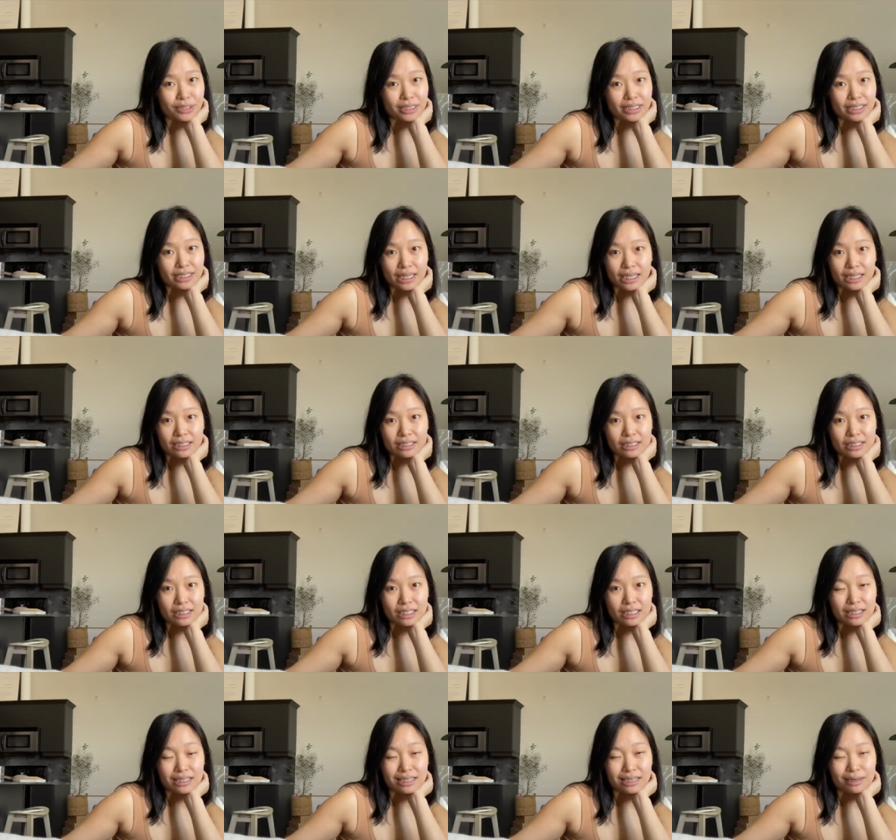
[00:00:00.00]

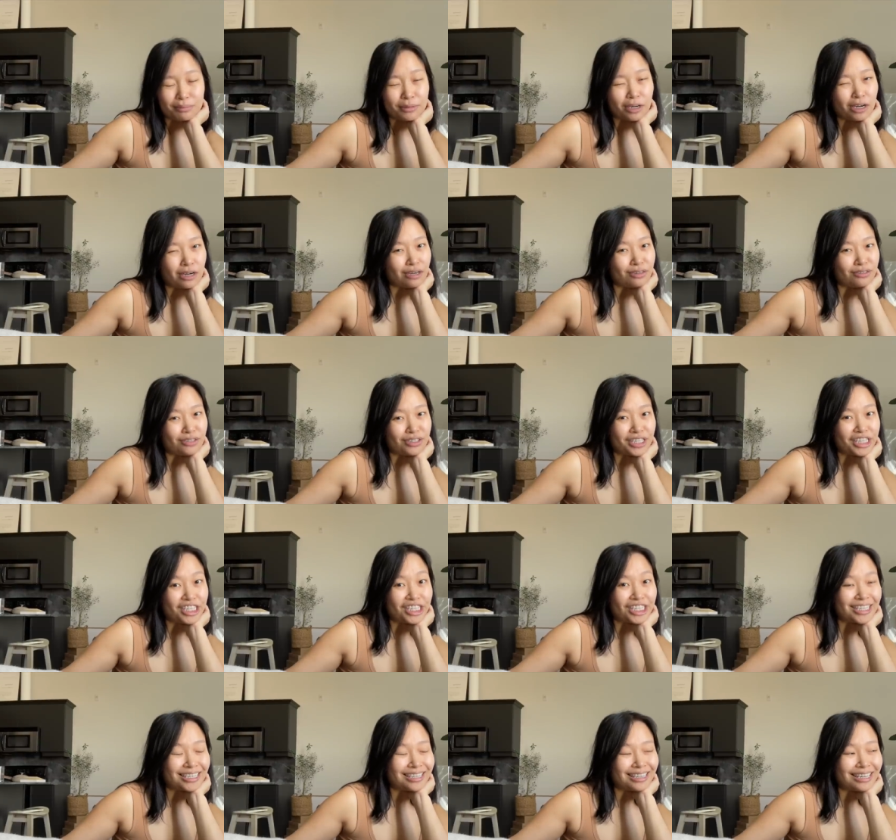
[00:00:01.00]
standstill, and I'm not really
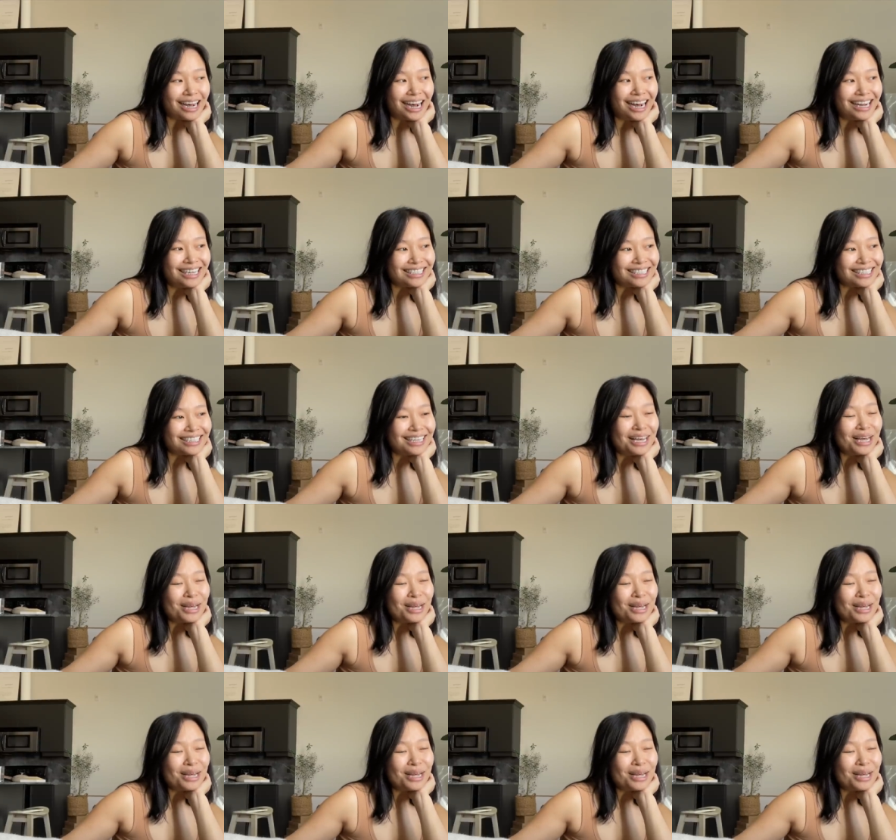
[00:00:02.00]
good at that.